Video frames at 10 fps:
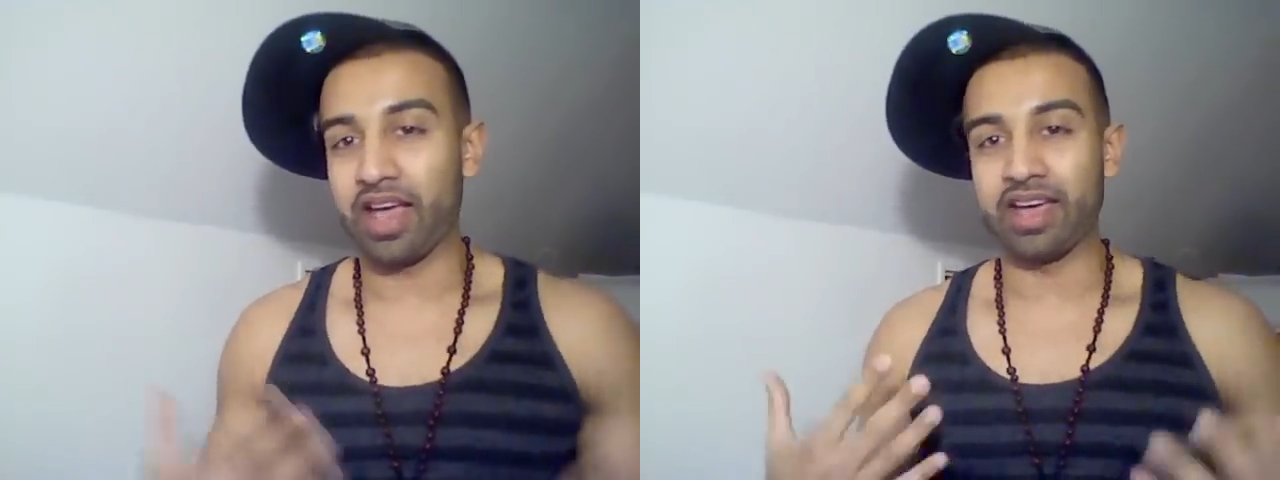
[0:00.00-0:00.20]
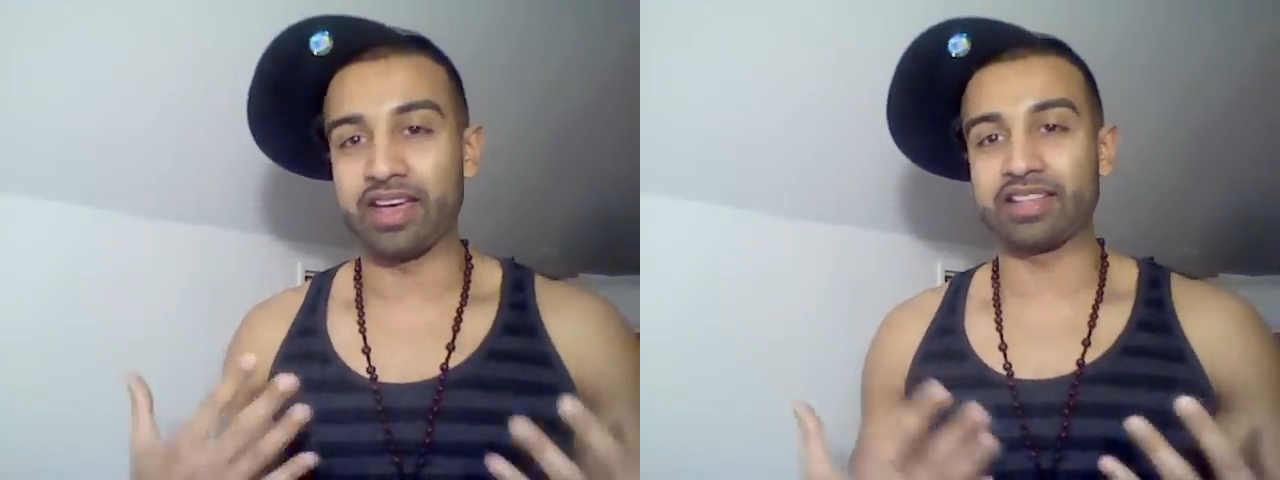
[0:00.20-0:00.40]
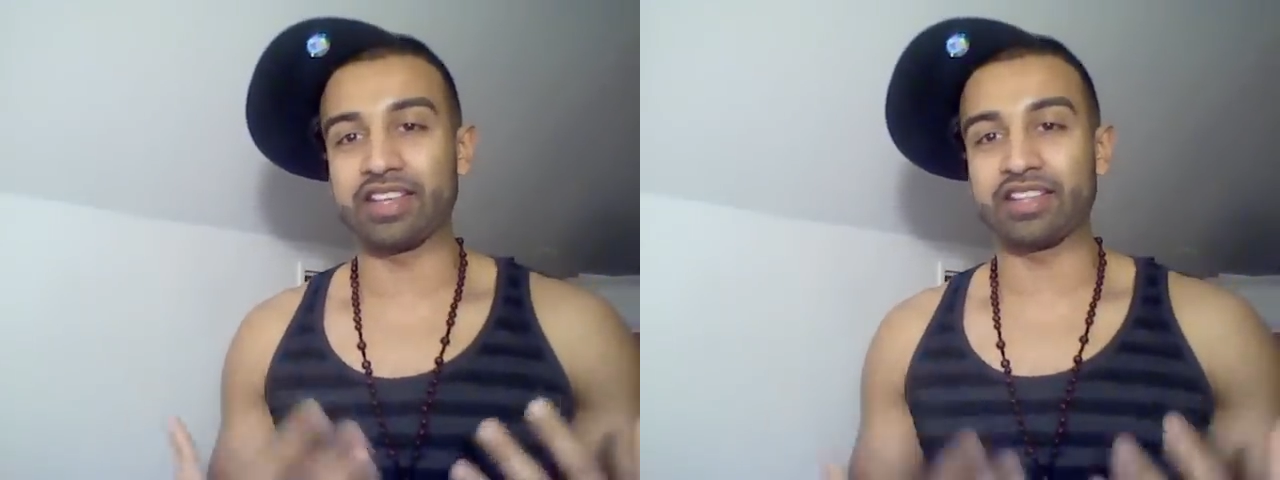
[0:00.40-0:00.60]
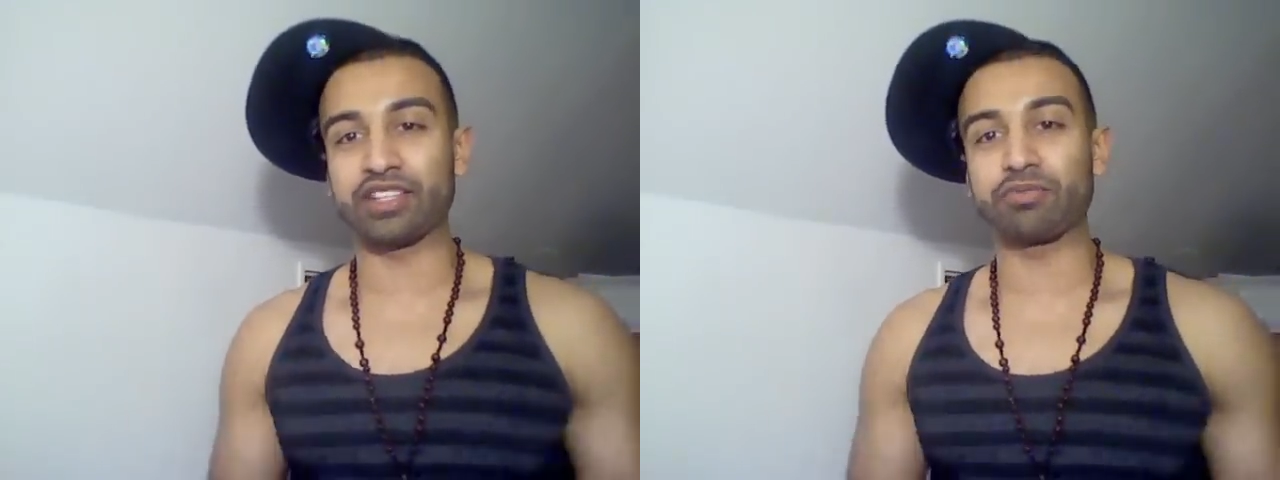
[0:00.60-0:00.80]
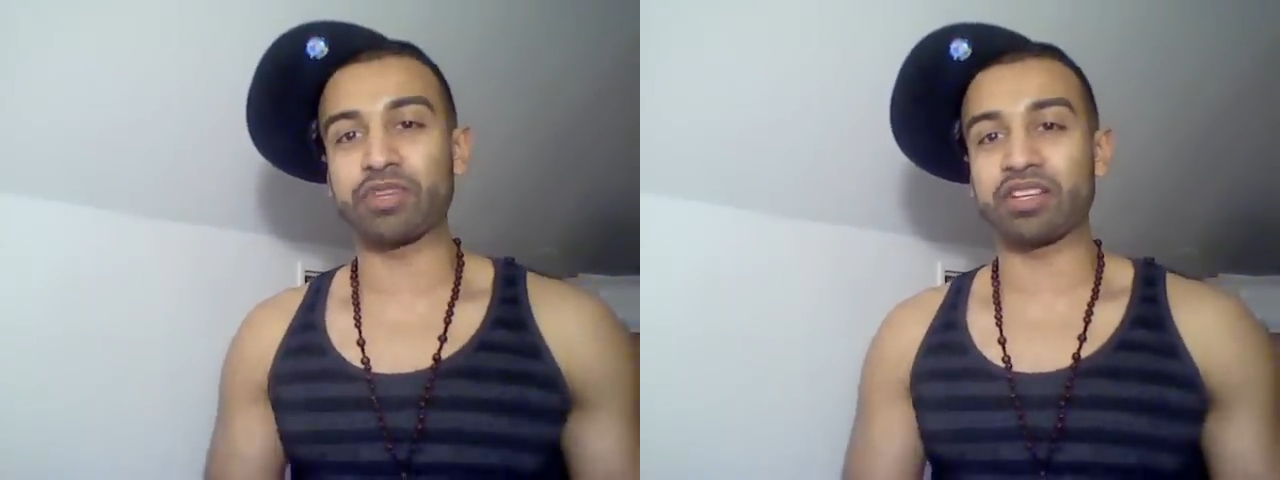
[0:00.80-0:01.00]
And it
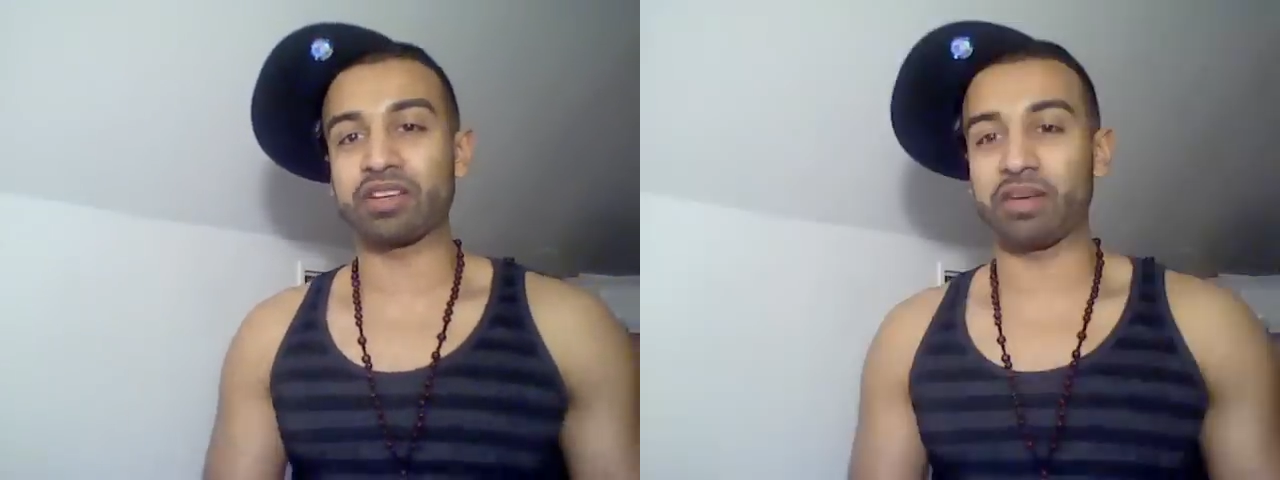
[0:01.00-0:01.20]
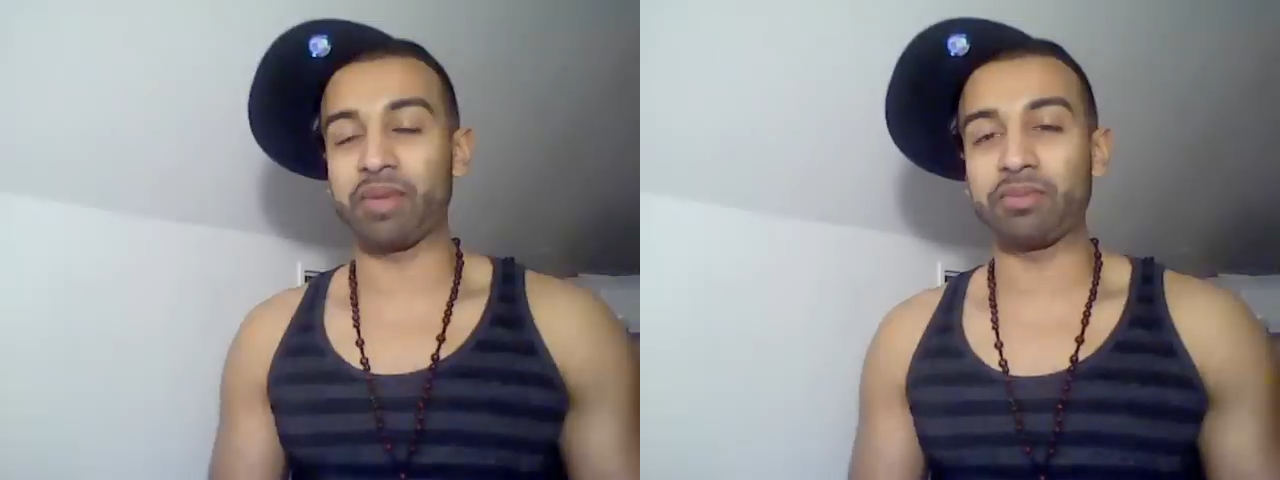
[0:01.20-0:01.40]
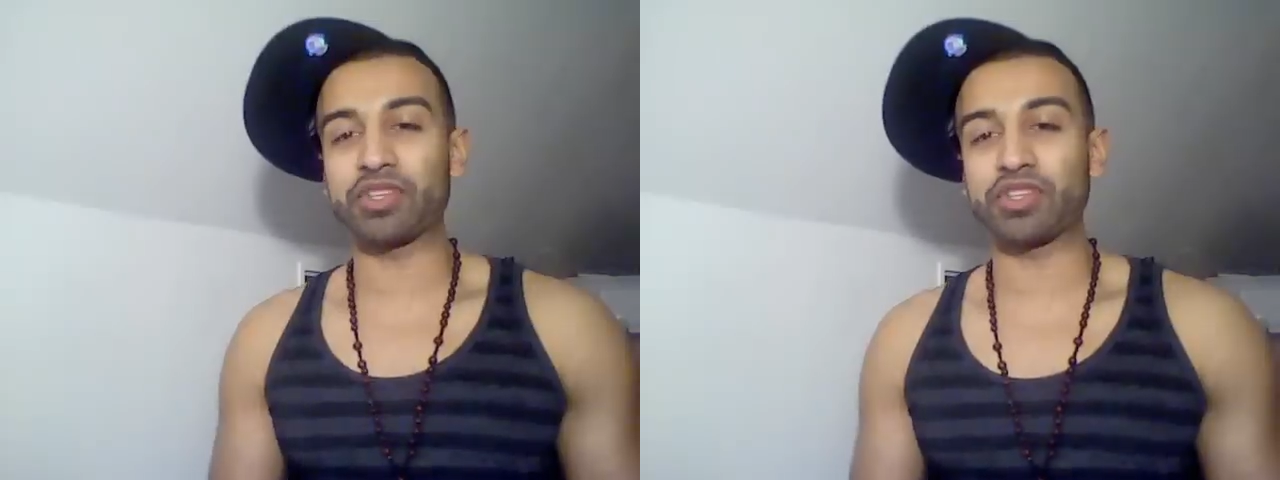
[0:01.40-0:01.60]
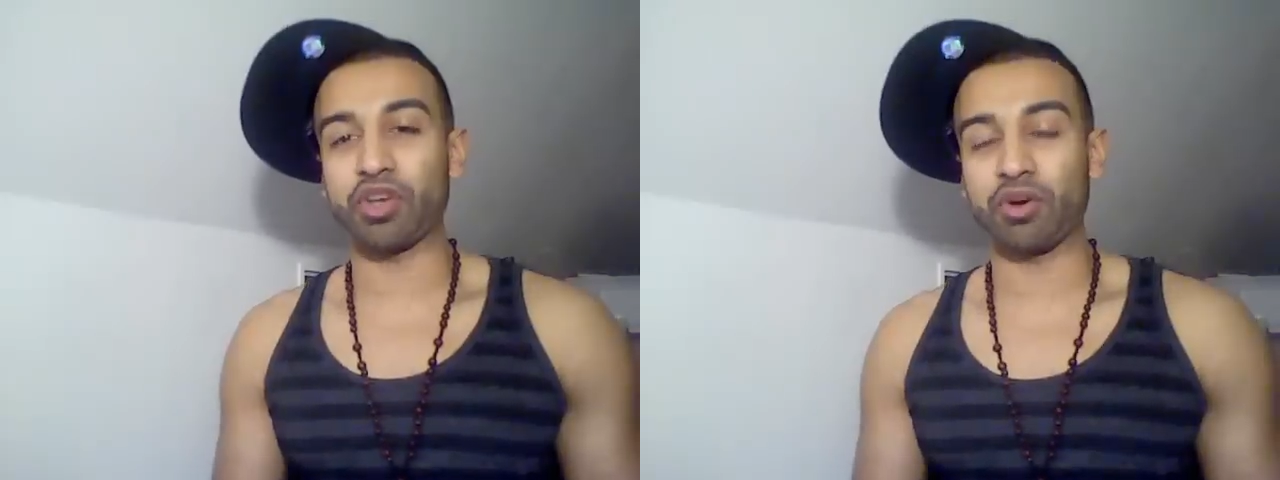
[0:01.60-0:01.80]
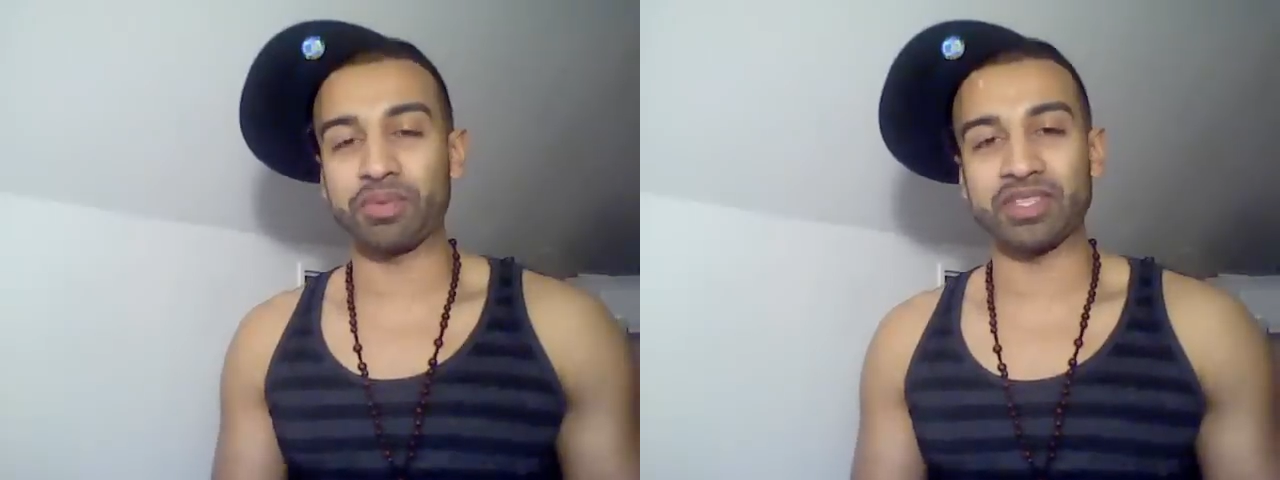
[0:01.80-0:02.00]
made me
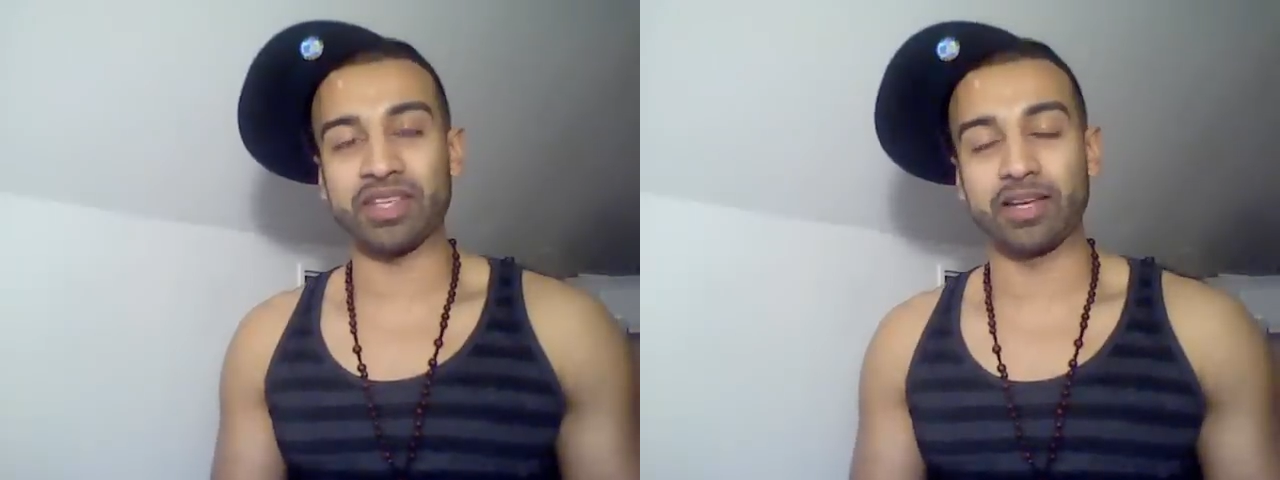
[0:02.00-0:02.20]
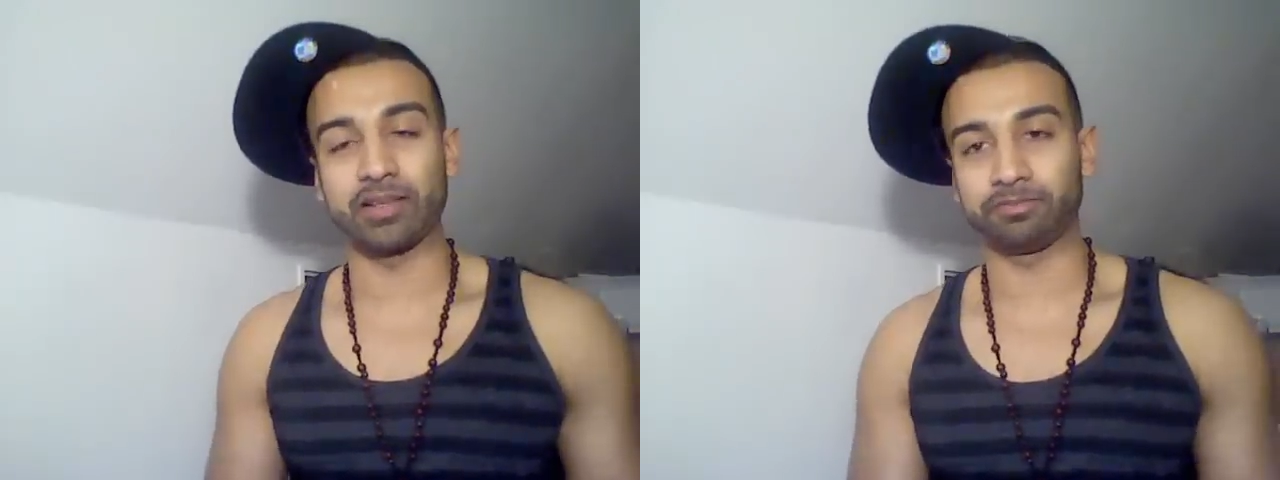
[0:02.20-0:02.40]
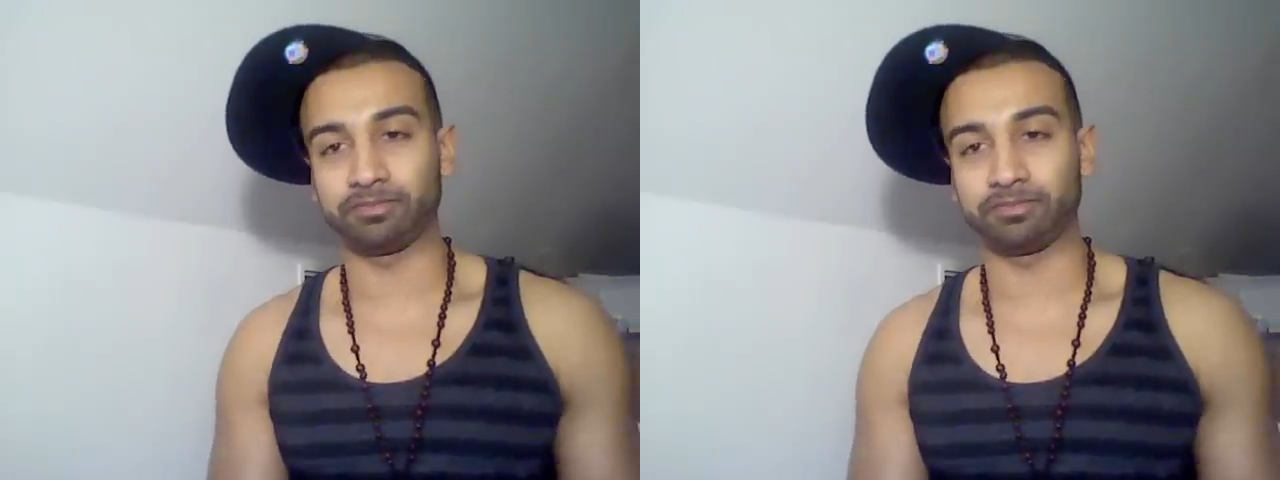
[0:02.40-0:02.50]
so upset,